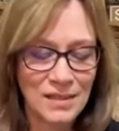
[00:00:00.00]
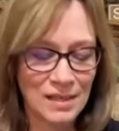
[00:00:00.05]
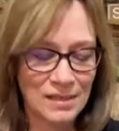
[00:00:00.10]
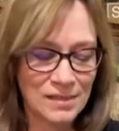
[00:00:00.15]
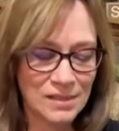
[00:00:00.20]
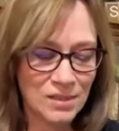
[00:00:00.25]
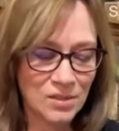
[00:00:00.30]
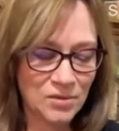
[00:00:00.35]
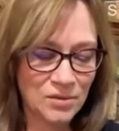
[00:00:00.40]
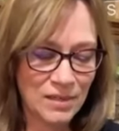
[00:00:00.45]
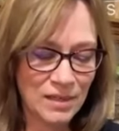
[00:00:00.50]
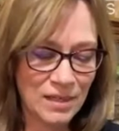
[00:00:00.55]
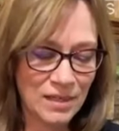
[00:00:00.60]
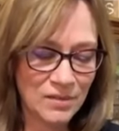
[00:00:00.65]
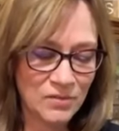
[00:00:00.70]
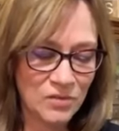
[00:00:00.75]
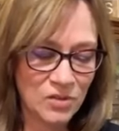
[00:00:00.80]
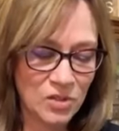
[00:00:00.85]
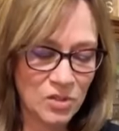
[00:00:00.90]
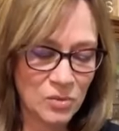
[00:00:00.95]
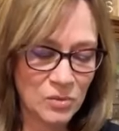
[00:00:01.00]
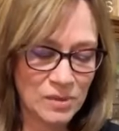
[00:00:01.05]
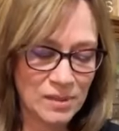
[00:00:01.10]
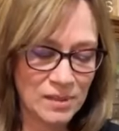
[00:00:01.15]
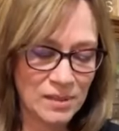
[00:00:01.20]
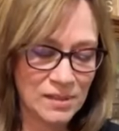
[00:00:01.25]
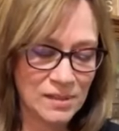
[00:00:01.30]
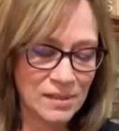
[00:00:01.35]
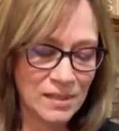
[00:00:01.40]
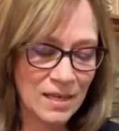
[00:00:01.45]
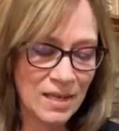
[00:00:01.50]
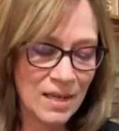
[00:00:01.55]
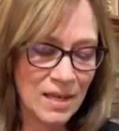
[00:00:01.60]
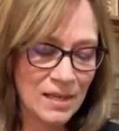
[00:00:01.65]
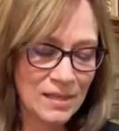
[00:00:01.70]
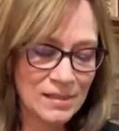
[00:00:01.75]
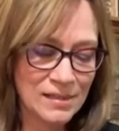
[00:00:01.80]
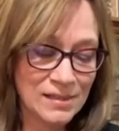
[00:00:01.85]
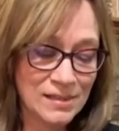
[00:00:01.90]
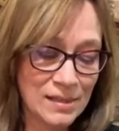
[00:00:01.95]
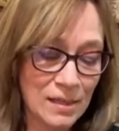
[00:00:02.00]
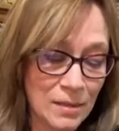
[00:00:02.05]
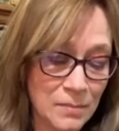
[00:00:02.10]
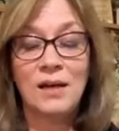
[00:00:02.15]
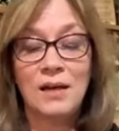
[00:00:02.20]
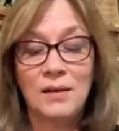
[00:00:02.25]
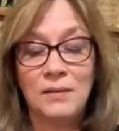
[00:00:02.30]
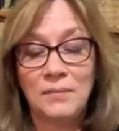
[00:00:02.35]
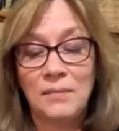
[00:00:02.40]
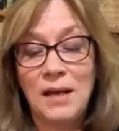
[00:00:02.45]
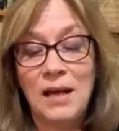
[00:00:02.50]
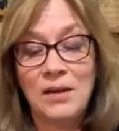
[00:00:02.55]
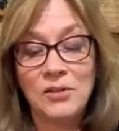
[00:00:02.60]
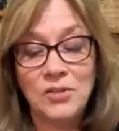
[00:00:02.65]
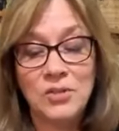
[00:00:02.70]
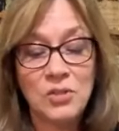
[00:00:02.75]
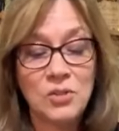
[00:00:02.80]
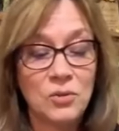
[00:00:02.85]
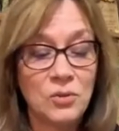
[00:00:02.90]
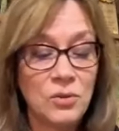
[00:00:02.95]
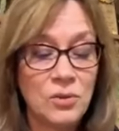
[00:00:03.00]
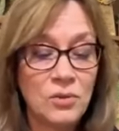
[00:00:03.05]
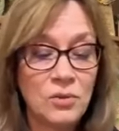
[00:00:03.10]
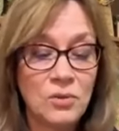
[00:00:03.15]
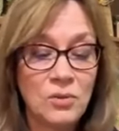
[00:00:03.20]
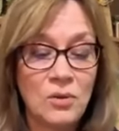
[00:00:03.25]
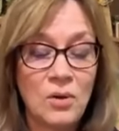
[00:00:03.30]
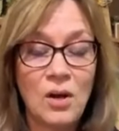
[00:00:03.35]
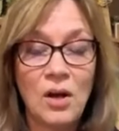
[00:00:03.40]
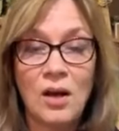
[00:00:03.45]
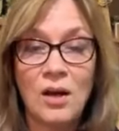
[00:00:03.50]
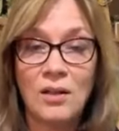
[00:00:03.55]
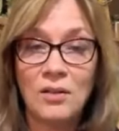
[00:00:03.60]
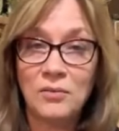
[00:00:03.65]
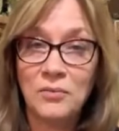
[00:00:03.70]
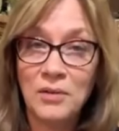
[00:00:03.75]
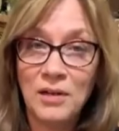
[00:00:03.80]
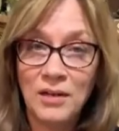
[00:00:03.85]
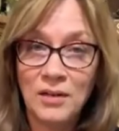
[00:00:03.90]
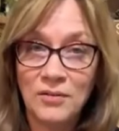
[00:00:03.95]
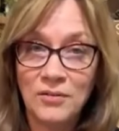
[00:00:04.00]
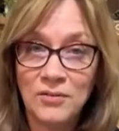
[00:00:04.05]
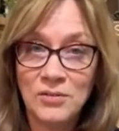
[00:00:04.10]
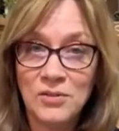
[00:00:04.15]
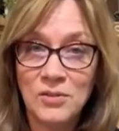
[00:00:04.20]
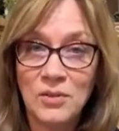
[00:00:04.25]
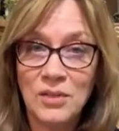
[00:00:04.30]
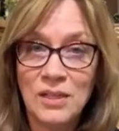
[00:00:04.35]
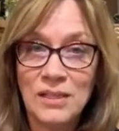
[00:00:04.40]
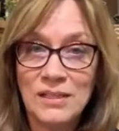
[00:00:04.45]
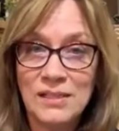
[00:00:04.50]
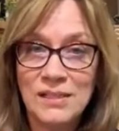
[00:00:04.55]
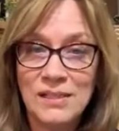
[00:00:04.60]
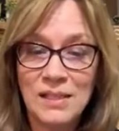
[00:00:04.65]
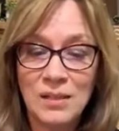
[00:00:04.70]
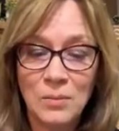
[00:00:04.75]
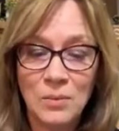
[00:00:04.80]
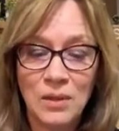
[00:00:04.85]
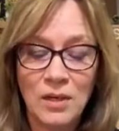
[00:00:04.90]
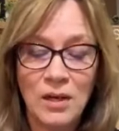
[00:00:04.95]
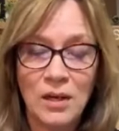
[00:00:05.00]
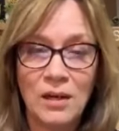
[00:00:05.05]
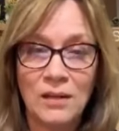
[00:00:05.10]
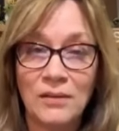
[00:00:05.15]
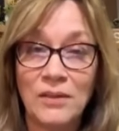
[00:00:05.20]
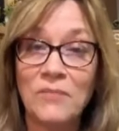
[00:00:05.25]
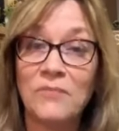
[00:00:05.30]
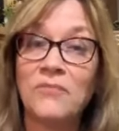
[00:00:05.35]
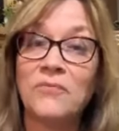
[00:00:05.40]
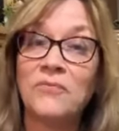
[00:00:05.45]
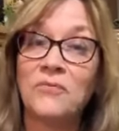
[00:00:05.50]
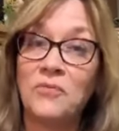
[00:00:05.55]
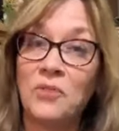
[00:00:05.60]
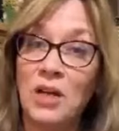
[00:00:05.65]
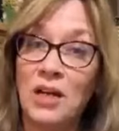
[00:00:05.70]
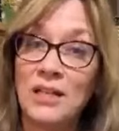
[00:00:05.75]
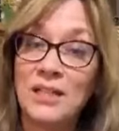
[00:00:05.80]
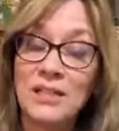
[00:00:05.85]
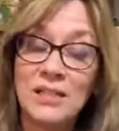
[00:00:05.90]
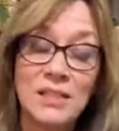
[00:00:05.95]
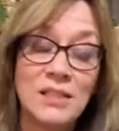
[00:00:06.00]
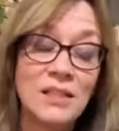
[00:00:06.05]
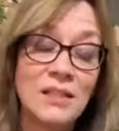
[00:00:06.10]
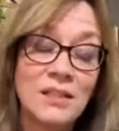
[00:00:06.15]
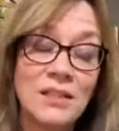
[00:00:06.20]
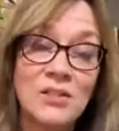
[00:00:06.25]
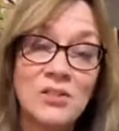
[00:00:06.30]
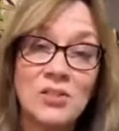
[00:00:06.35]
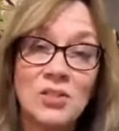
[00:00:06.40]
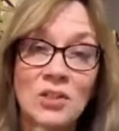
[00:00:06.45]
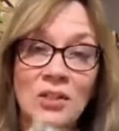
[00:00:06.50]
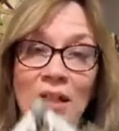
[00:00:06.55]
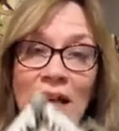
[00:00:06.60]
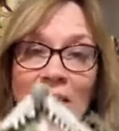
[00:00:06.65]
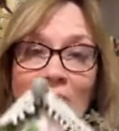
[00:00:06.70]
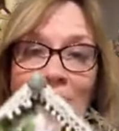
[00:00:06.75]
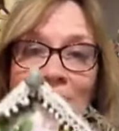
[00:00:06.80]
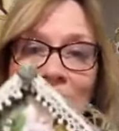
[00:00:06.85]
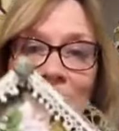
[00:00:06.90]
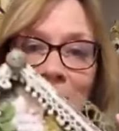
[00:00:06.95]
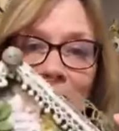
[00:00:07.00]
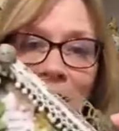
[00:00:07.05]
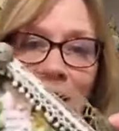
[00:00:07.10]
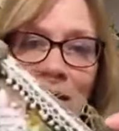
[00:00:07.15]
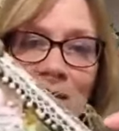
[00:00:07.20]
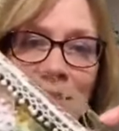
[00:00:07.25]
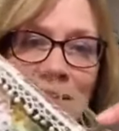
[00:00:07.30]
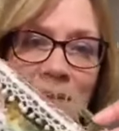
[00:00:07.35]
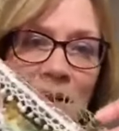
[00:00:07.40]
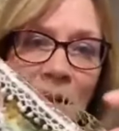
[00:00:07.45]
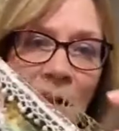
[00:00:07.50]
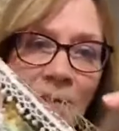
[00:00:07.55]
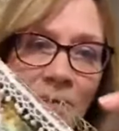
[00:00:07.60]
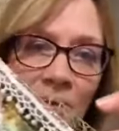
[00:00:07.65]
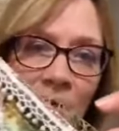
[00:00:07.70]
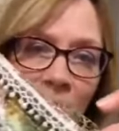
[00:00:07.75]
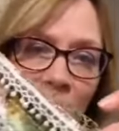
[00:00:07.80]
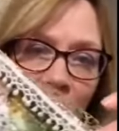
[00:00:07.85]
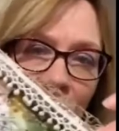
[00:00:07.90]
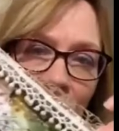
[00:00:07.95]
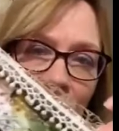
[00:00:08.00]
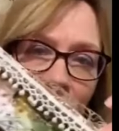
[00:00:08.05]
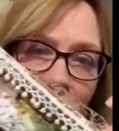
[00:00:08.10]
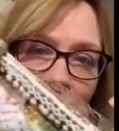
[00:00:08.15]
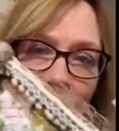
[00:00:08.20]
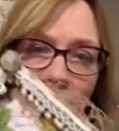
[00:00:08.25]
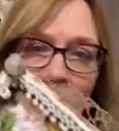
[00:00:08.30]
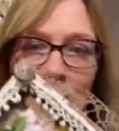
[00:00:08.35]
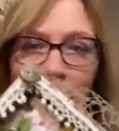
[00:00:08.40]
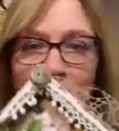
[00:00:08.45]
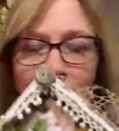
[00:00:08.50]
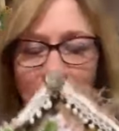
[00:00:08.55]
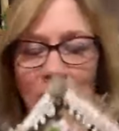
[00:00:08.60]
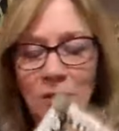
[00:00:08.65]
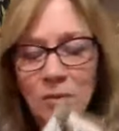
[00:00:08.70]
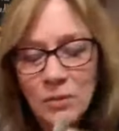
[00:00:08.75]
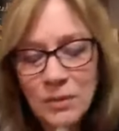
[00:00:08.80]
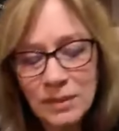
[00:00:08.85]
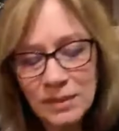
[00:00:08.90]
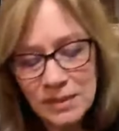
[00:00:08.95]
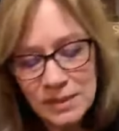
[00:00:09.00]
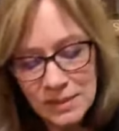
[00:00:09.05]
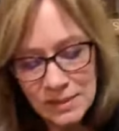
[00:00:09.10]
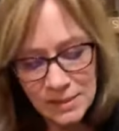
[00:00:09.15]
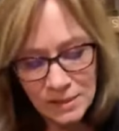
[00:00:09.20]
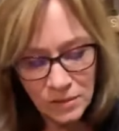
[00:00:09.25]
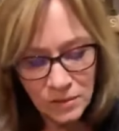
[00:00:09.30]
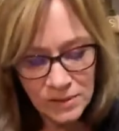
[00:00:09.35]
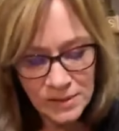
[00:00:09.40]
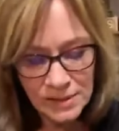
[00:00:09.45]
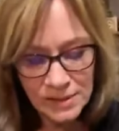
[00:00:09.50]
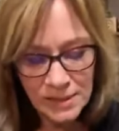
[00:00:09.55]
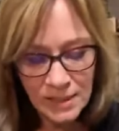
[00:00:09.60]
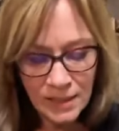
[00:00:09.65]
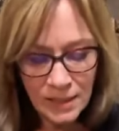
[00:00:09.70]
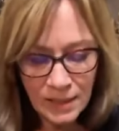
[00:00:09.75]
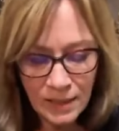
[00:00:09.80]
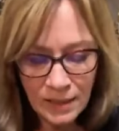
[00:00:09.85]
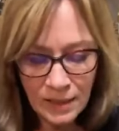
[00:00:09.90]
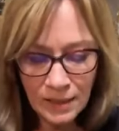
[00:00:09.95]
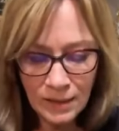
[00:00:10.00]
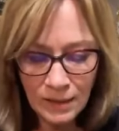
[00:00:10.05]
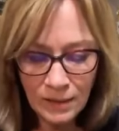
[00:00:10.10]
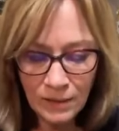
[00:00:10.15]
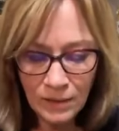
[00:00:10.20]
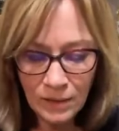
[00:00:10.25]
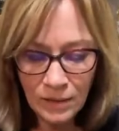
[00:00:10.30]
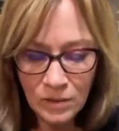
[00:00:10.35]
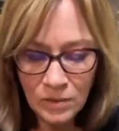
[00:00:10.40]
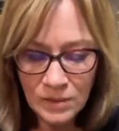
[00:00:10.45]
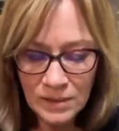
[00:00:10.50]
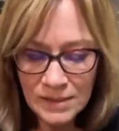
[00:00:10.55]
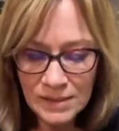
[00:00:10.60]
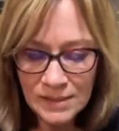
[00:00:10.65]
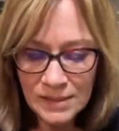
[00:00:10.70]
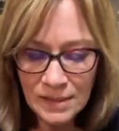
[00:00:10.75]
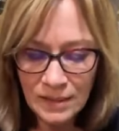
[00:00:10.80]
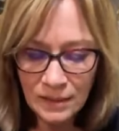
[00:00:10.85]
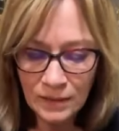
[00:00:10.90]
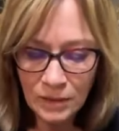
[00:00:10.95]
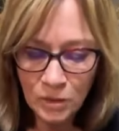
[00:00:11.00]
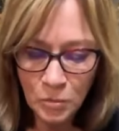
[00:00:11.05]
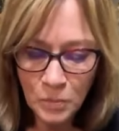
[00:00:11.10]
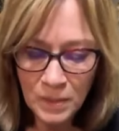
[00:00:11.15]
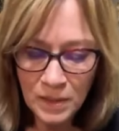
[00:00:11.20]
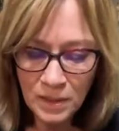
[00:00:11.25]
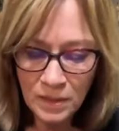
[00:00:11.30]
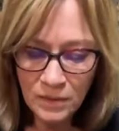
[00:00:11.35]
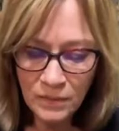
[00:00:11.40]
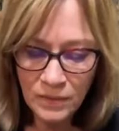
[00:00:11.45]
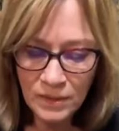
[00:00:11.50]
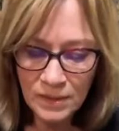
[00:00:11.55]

Yes, creative juices. So, um, I'll show you all around so you can see what all. The front, there's a lot that is covered, but you can still see, you can see a little bit